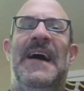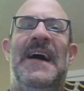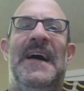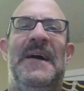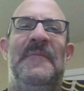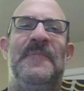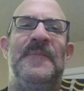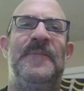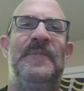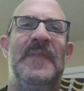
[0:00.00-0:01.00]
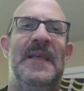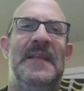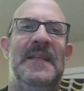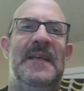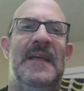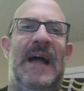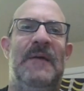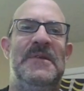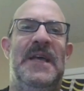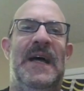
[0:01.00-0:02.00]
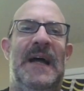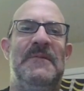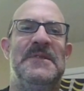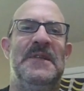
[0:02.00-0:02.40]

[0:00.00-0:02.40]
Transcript: I was